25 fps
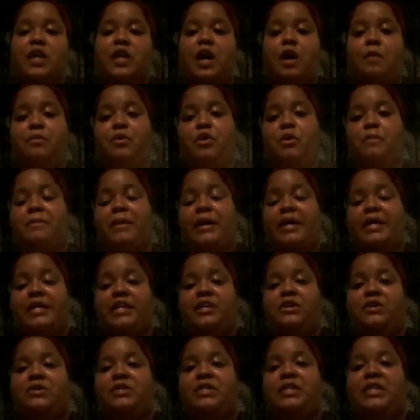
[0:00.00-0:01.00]
I'll put my
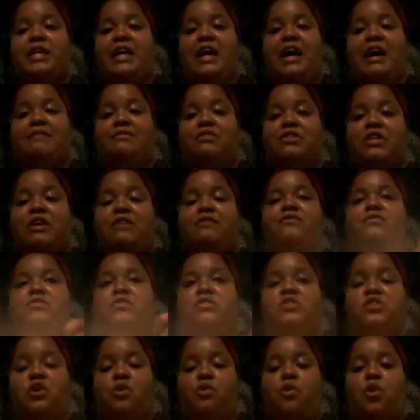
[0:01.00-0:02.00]
nails after I've,
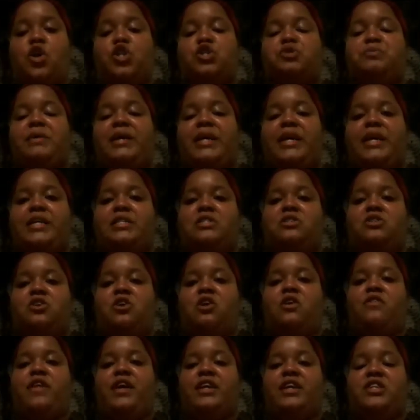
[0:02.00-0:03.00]
you know, washed my hands and
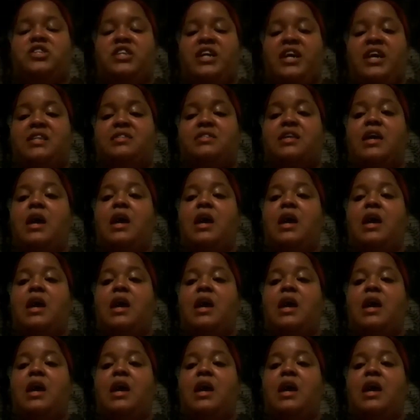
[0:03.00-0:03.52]
all that jazz.